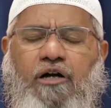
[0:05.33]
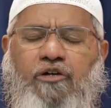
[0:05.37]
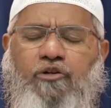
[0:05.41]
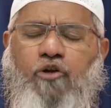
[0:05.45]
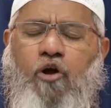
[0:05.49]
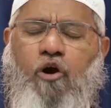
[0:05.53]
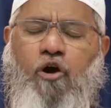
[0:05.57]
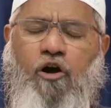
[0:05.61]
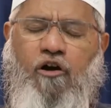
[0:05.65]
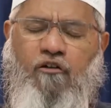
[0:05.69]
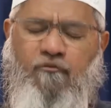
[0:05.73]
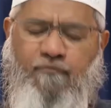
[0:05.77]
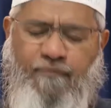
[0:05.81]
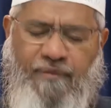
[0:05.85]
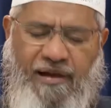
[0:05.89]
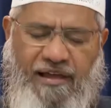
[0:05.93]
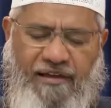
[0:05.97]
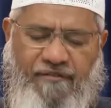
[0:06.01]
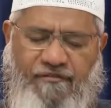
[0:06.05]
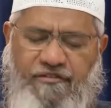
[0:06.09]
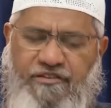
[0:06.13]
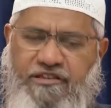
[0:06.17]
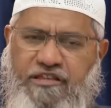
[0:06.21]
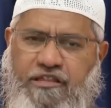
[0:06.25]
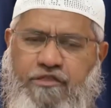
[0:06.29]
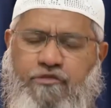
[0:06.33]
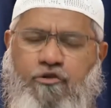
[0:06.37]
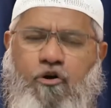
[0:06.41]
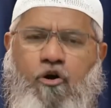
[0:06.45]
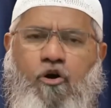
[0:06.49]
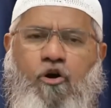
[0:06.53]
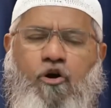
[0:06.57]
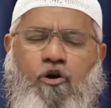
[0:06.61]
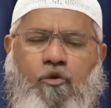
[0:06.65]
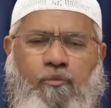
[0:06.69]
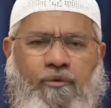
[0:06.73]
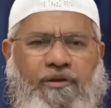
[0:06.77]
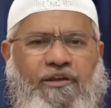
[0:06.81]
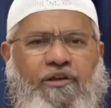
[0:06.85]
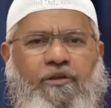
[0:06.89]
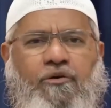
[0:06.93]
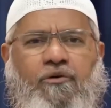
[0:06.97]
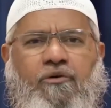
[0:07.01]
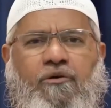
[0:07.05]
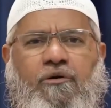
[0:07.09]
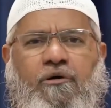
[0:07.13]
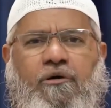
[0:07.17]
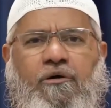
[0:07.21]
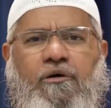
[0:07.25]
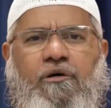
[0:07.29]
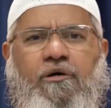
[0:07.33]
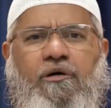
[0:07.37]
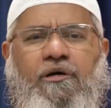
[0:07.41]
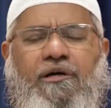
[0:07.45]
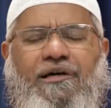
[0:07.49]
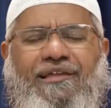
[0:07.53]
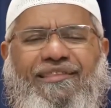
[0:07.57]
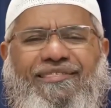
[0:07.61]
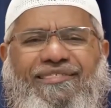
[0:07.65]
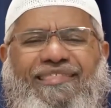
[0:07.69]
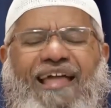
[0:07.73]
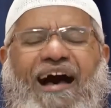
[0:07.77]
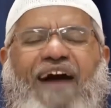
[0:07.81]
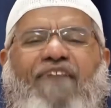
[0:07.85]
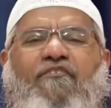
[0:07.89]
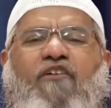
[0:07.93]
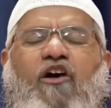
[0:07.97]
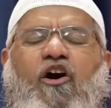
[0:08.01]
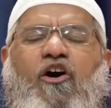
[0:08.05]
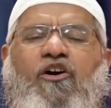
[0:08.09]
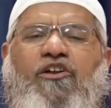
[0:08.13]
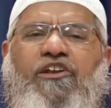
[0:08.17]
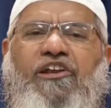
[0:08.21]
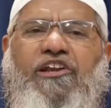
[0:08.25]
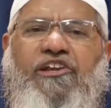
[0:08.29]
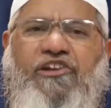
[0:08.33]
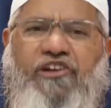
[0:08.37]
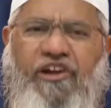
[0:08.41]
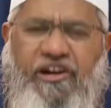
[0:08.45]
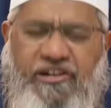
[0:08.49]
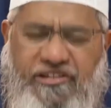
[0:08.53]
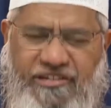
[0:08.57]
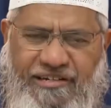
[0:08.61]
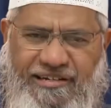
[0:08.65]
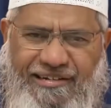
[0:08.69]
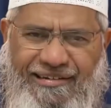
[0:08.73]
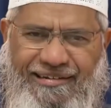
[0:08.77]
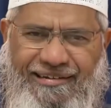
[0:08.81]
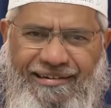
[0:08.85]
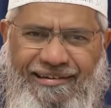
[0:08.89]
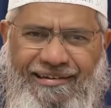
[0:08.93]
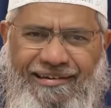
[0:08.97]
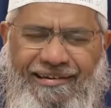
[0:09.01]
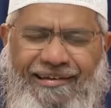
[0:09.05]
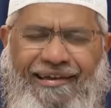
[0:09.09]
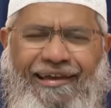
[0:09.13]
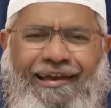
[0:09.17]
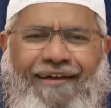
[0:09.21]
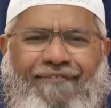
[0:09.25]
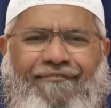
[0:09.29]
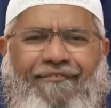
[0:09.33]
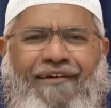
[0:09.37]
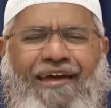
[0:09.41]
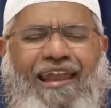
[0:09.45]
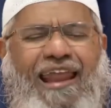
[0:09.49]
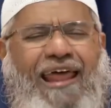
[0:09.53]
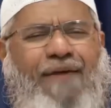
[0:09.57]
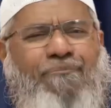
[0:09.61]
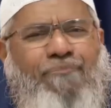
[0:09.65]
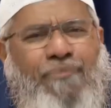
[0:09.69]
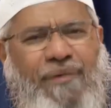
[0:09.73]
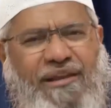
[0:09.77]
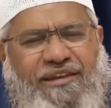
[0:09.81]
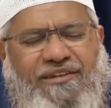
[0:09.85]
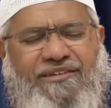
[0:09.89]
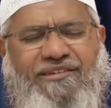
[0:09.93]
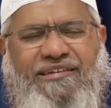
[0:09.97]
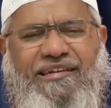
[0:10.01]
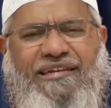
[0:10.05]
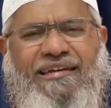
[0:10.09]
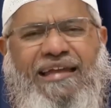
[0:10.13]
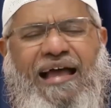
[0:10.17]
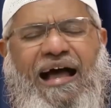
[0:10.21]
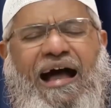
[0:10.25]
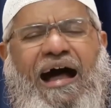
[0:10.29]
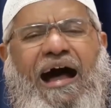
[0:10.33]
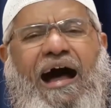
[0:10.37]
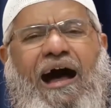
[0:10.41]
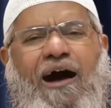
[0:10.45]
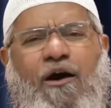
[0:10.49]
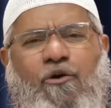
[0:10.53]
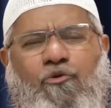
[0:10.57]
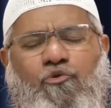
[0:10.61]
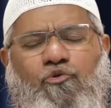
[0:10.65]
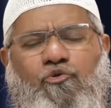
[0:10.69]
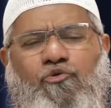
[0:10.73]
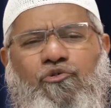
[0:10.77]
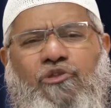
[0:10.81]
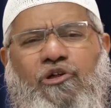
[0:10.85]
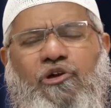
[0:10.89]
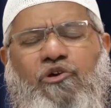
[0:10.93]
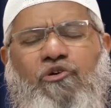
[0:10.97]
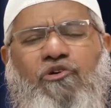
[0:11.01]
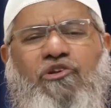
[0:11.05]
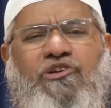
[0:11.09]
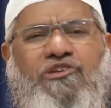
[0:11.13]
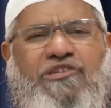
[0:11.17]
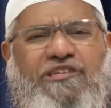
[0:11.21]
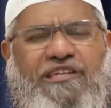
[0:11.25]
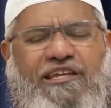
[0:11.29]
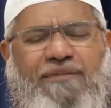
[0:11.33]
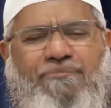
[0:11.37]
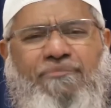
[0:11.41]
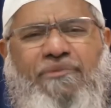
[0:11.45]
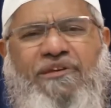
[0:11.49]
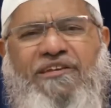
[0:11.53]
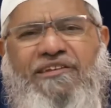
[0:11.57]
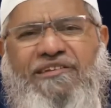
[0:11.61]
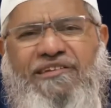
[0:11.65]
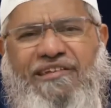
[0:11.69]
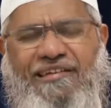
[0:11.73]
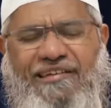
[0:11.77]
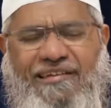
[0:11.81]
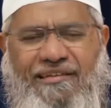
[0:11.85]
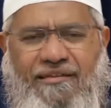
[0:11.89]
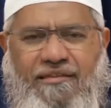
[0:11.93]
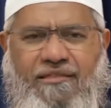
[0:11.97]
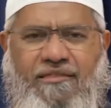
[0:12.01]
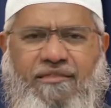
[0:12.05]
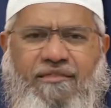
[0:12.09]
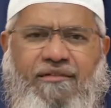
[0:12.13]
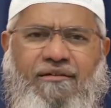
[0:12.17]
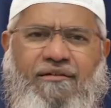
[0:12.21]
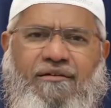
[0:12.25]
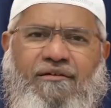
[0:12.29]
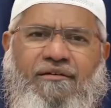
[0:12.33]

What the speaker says: a talk of mine which he saw on video, Dawa or Destruction, where I mentioned how do the Christian missionaries,